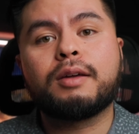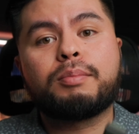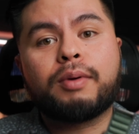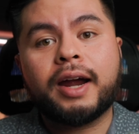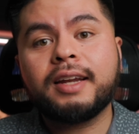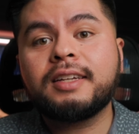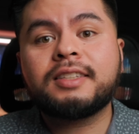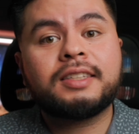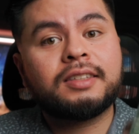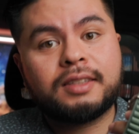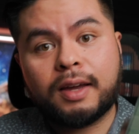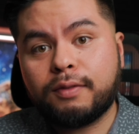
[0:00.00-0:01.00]
the brightness
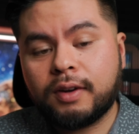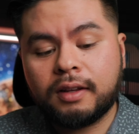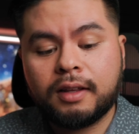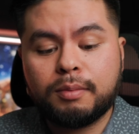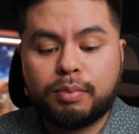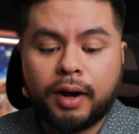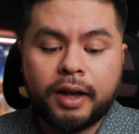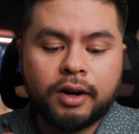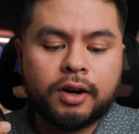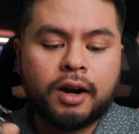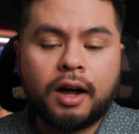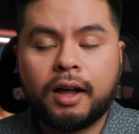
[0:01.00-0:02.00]
is definitely
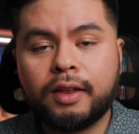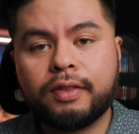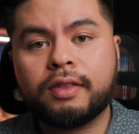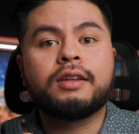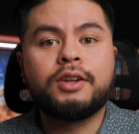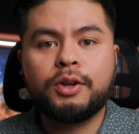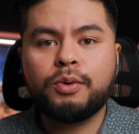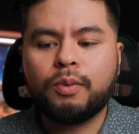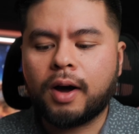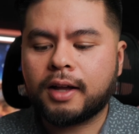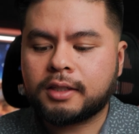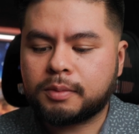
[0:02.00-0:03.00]
brighter on the new
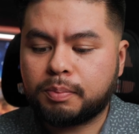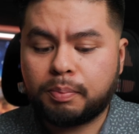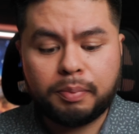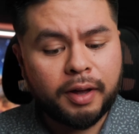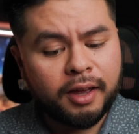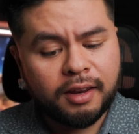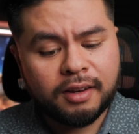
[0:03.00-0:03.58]
watch, but